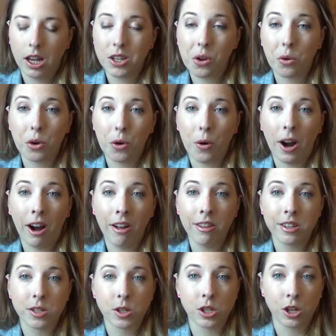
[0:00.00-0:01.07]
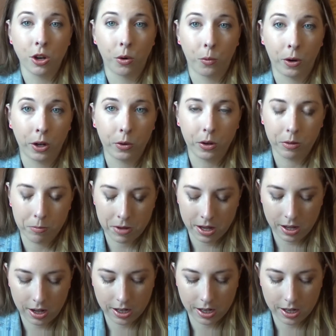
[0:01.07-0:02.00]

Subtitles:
don't know how this is going to work with me.